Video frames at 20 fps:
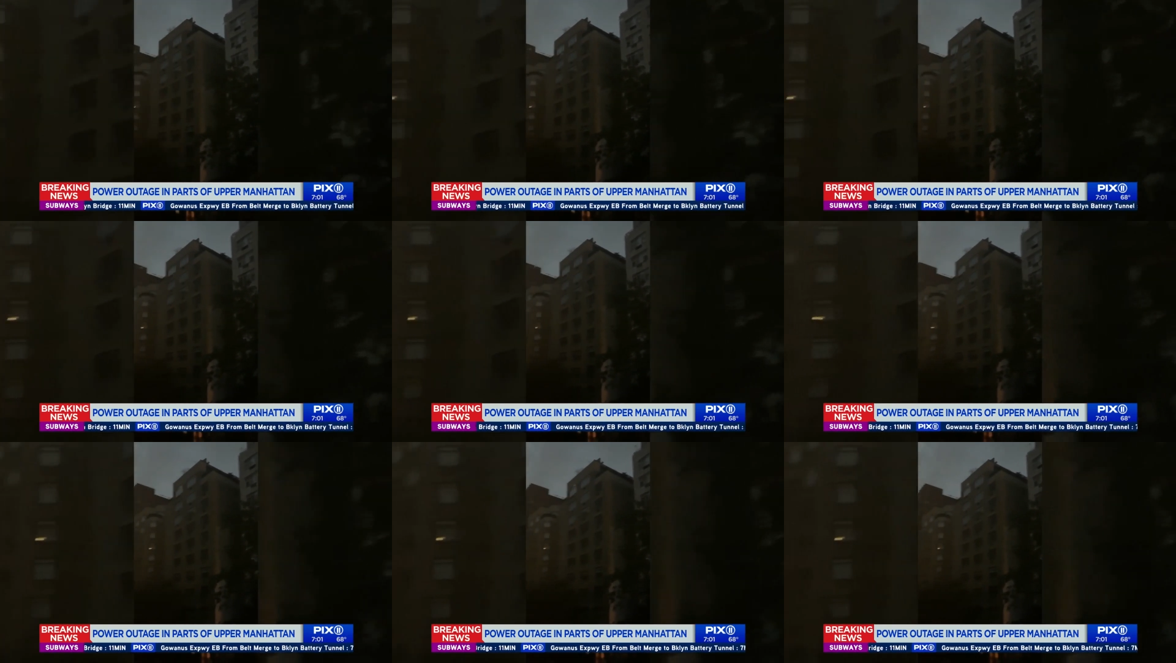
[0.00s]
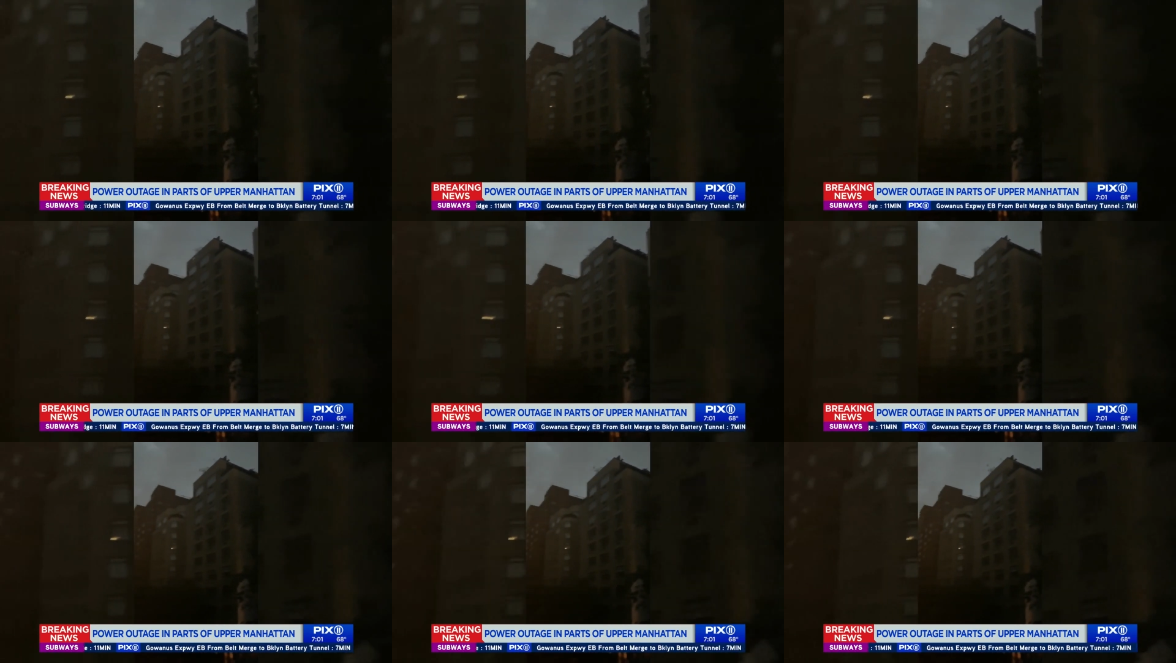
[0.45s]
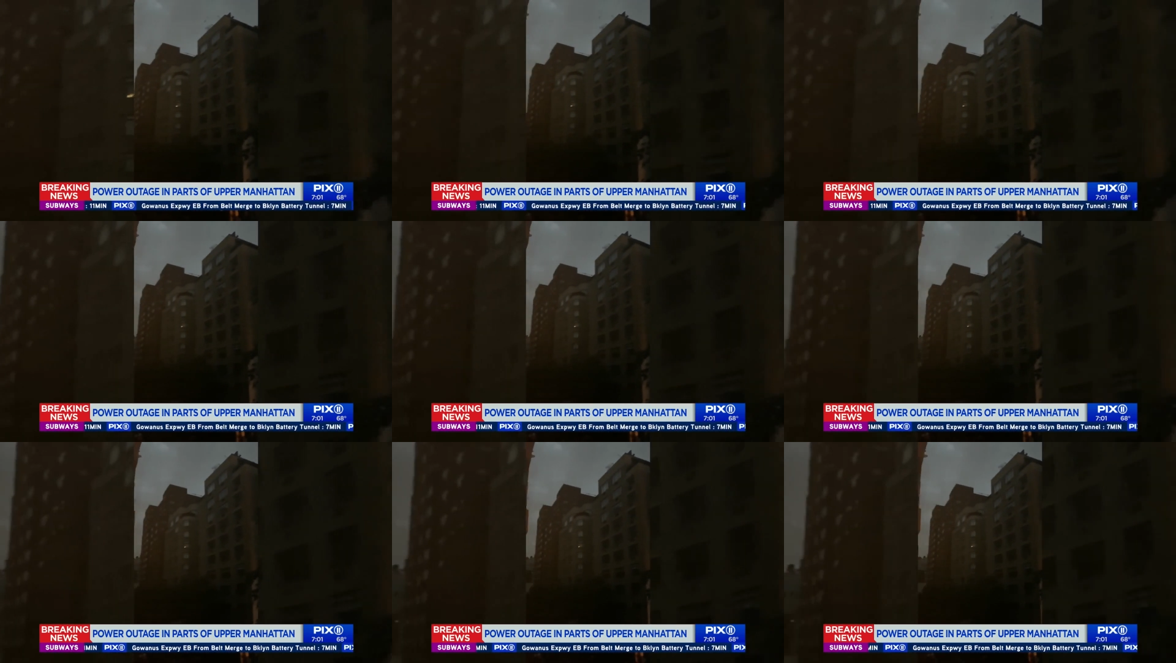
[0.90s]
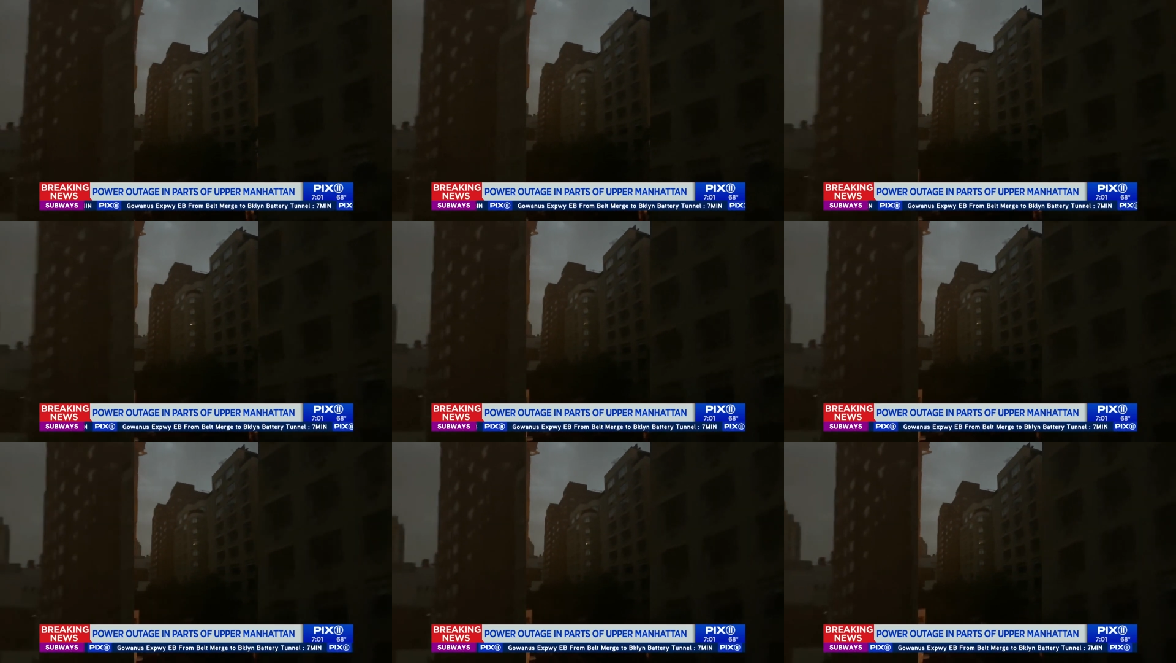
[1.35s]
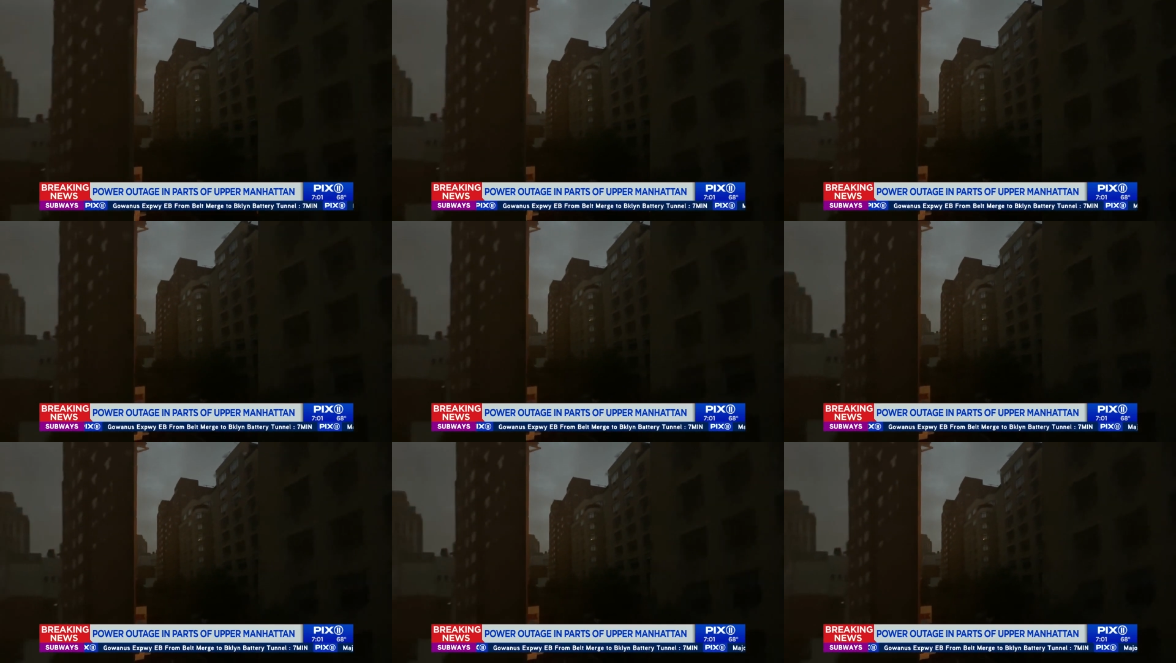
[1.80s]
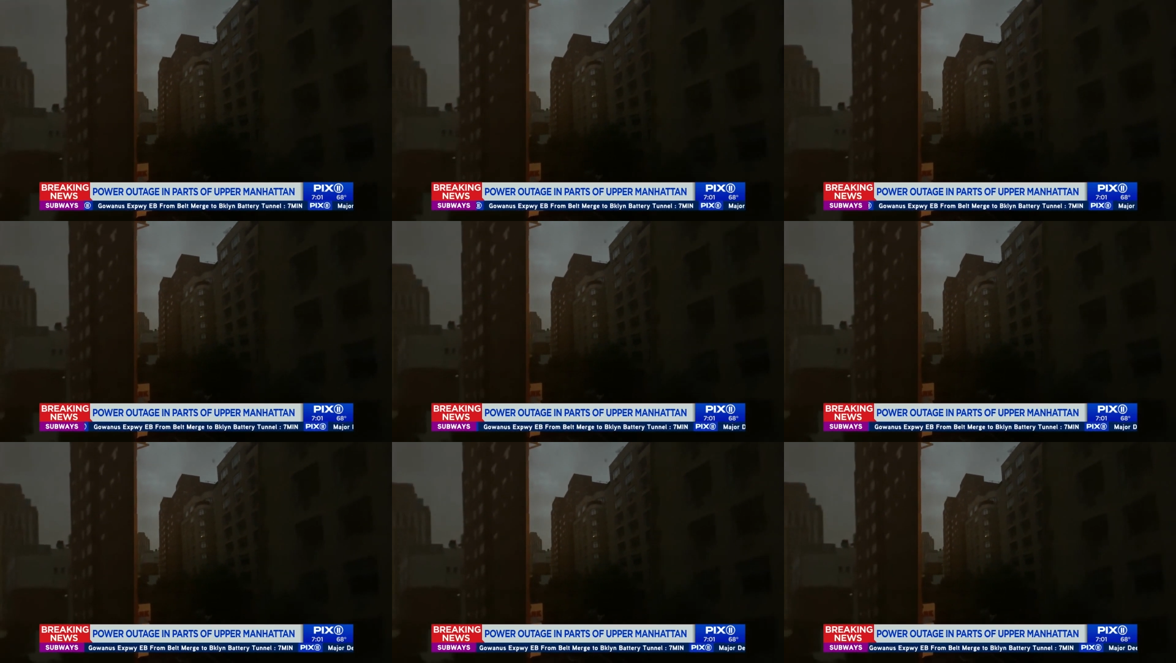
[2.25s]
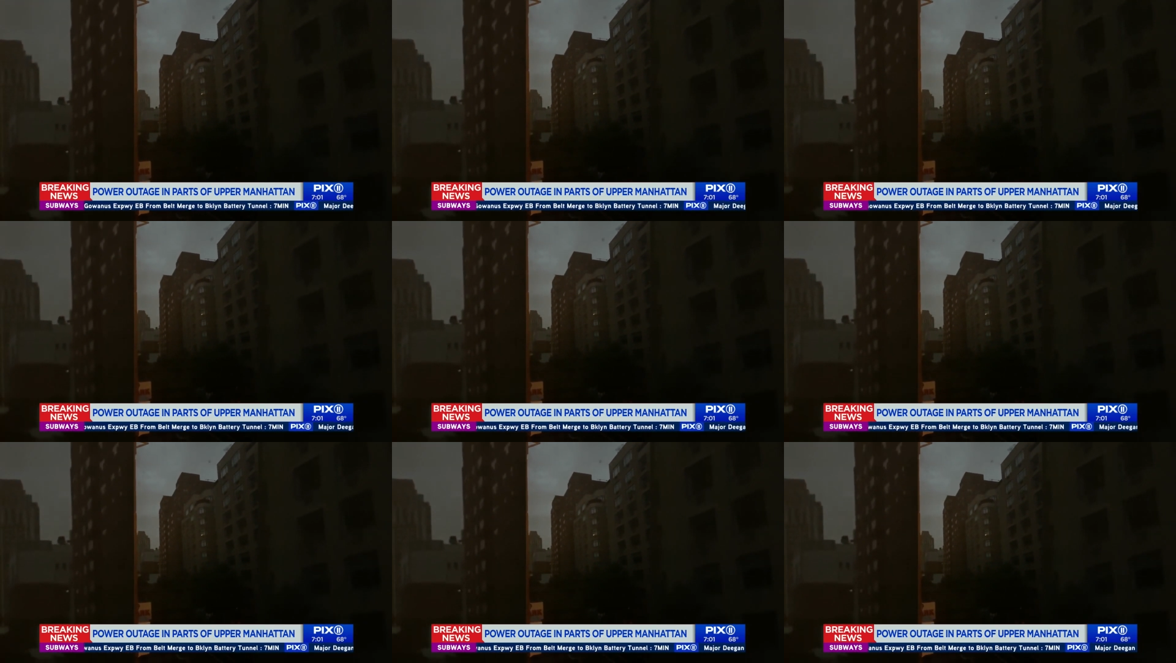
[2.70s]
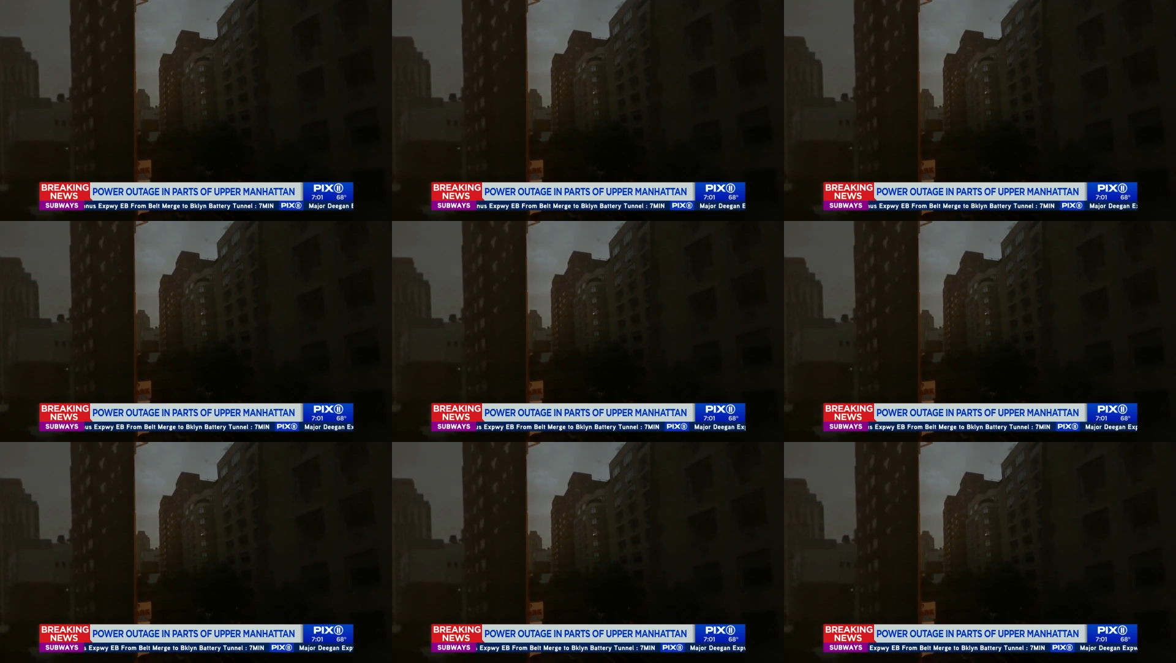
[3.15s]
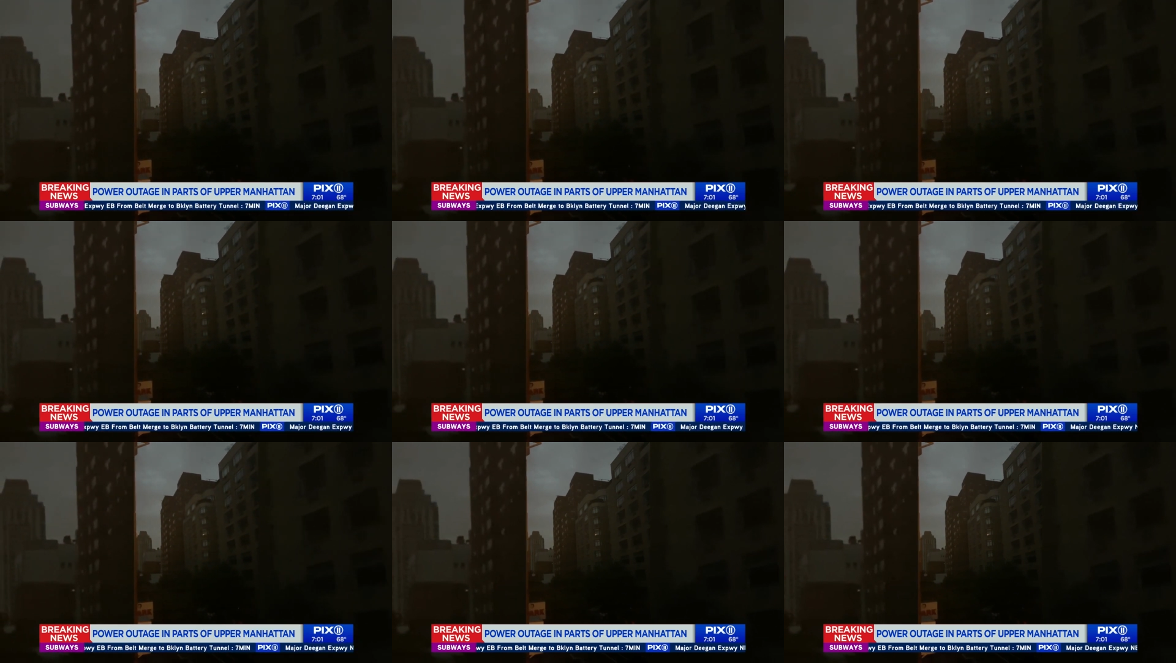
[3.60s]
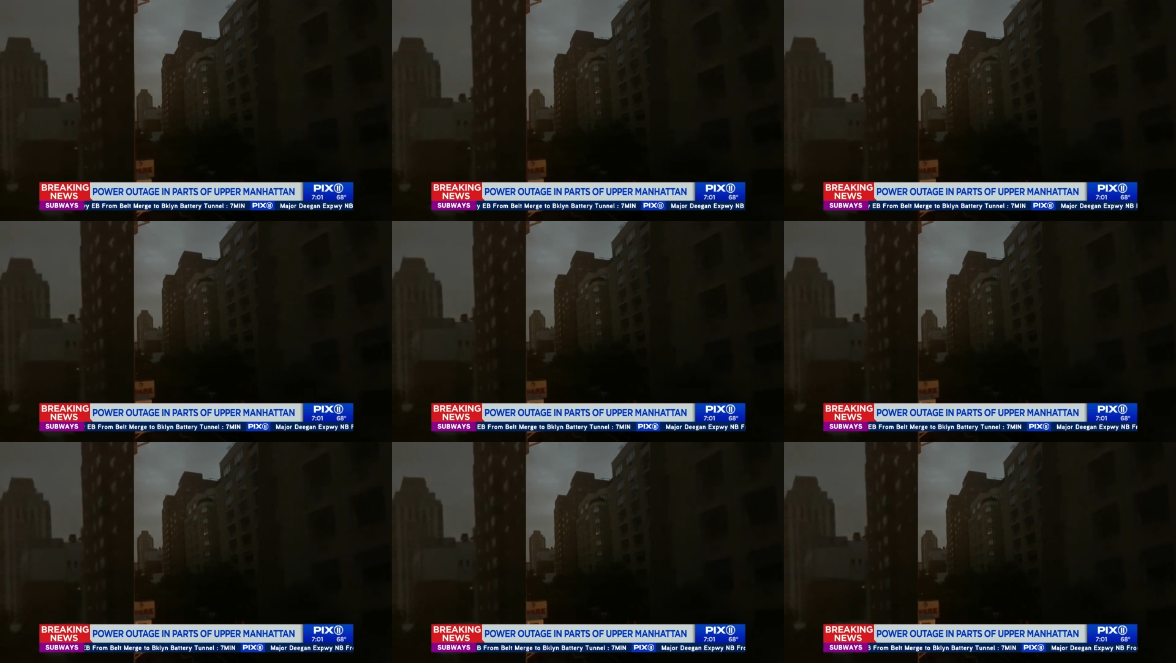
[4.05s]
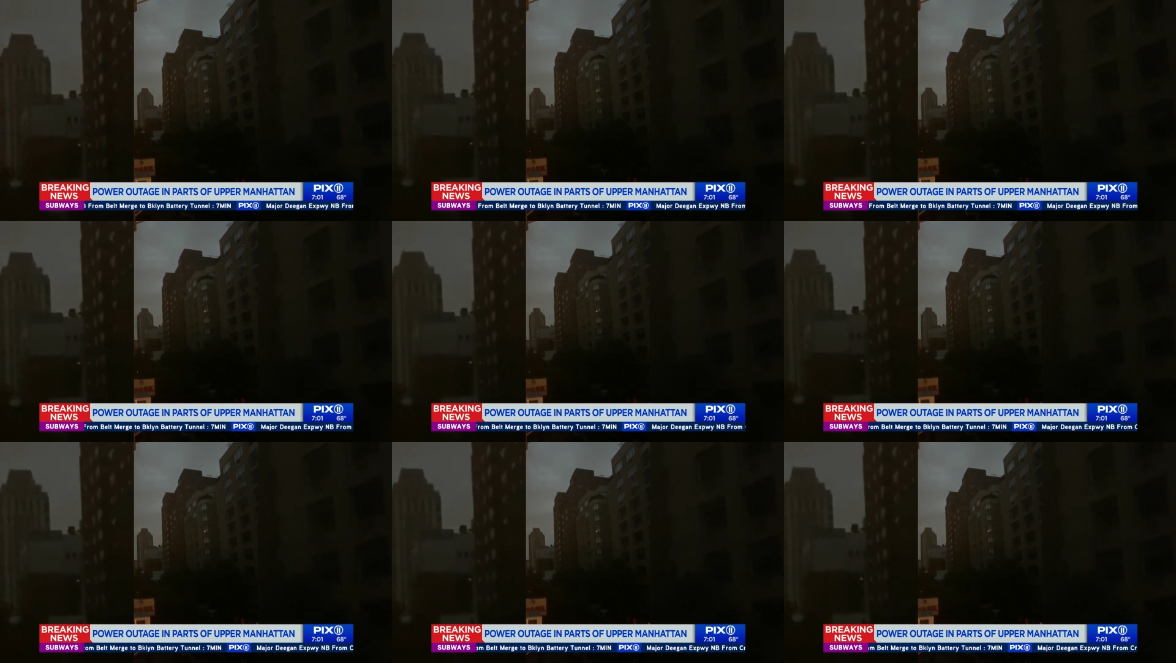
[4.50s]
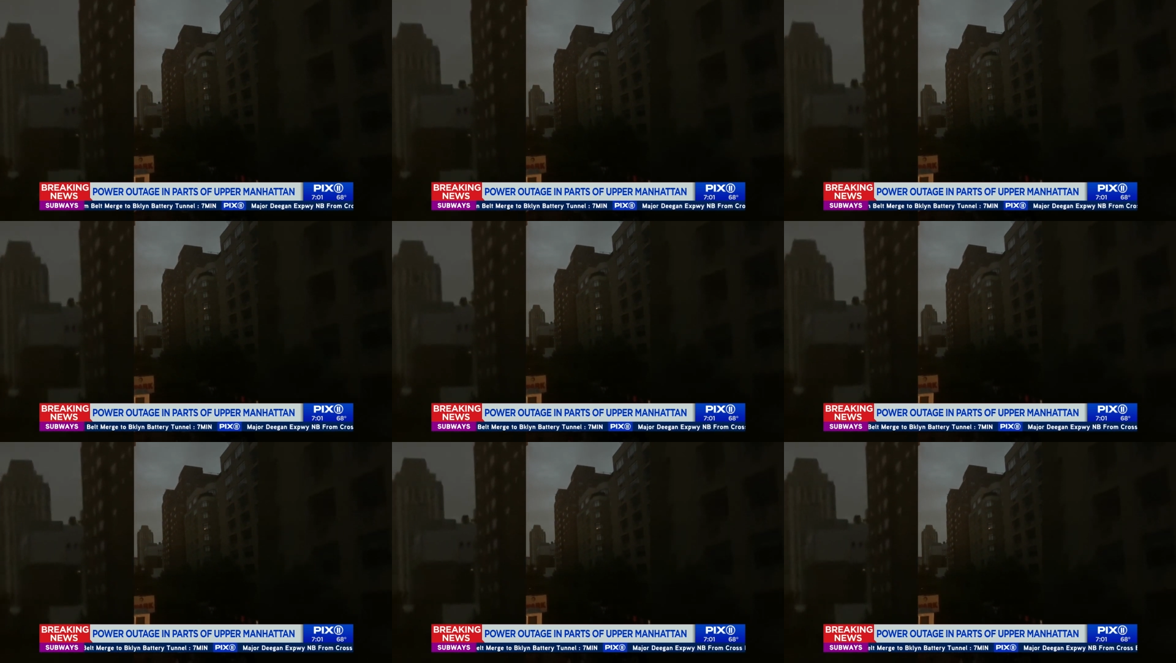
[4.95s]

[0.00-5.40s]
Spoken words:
Nobody's mouth can be seen.